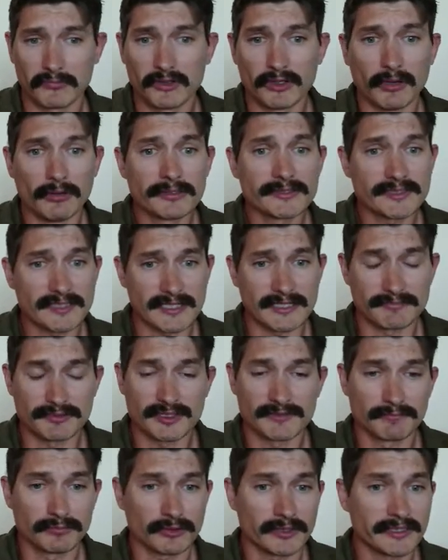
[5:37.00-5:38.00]
Those
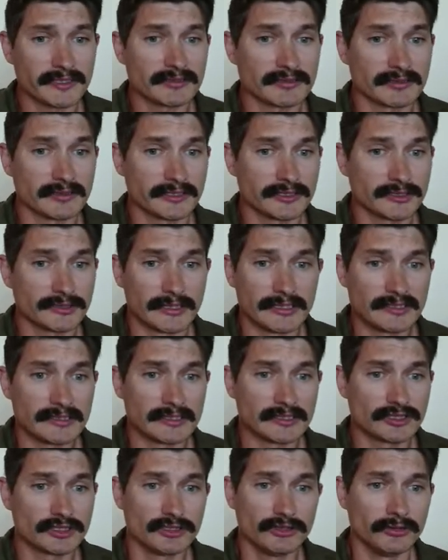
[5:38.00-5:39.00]
types of breaks are
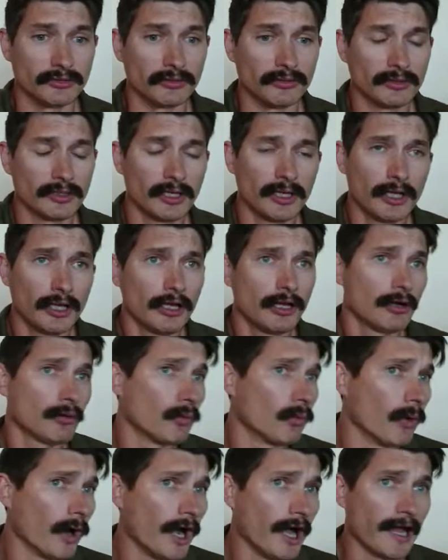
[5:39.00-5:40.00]
interesting too.
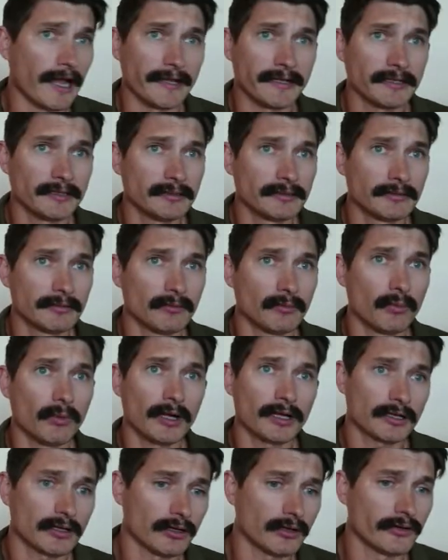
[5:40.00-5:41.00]
Why?
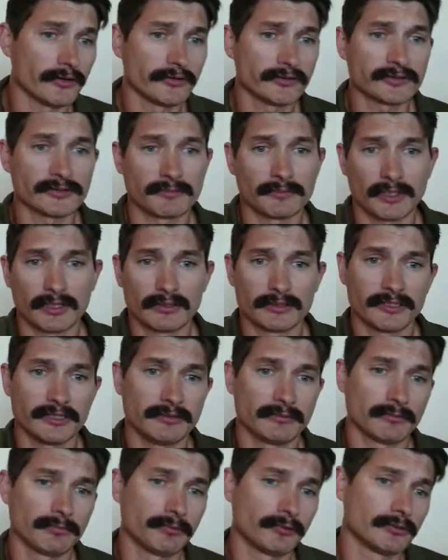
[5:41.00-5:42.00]
What calls are
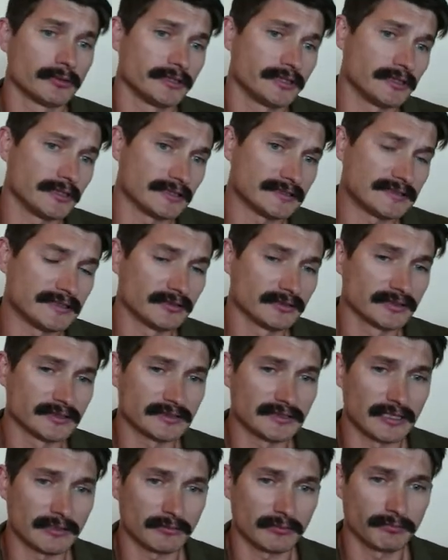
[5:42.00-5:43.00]
marketing reporting that sales
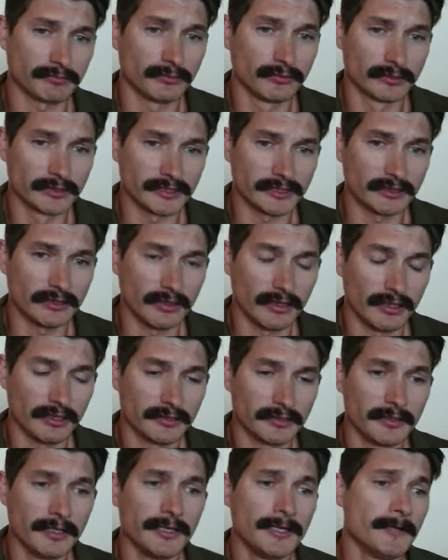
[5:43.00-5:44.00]
is not reporting
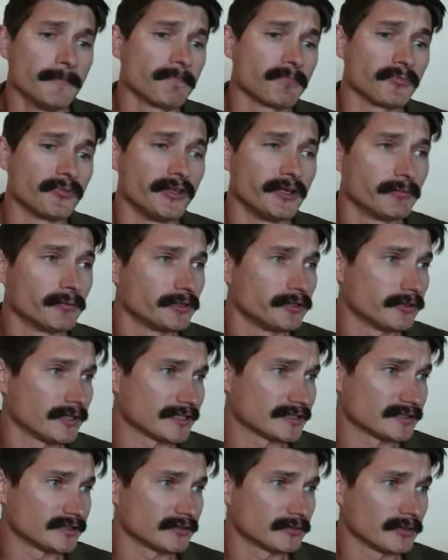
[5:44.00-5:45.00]
on? And then when you
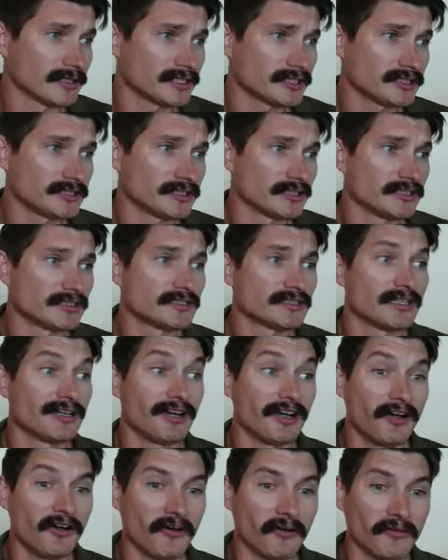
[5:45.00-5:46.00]
ask the questions,
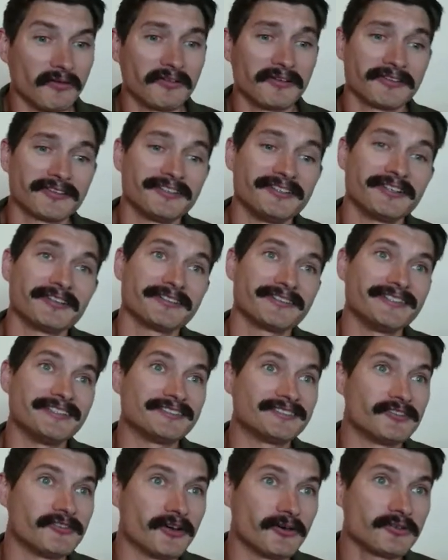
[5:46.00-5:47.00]
oh, there are
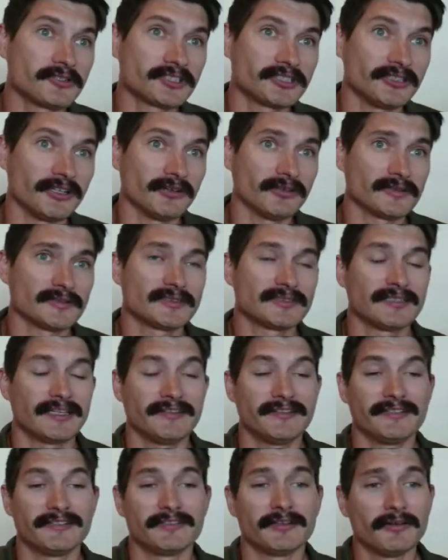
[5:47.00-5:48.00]
these no-shows,
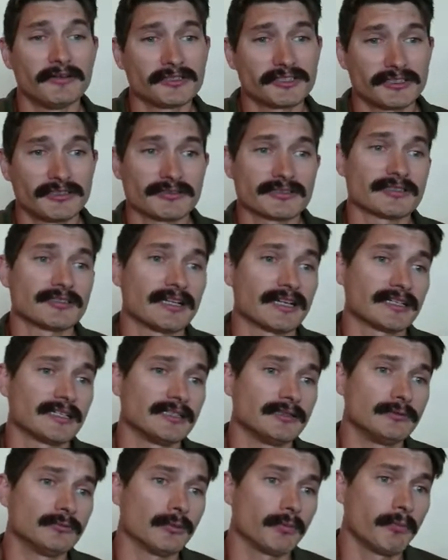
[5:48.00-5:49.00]
and the no-shows are not
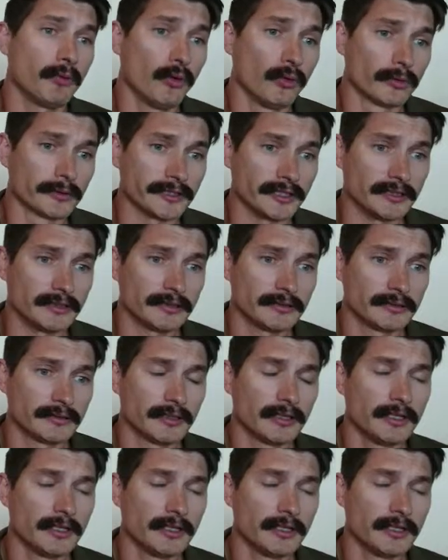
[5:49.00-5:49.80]
getting reported.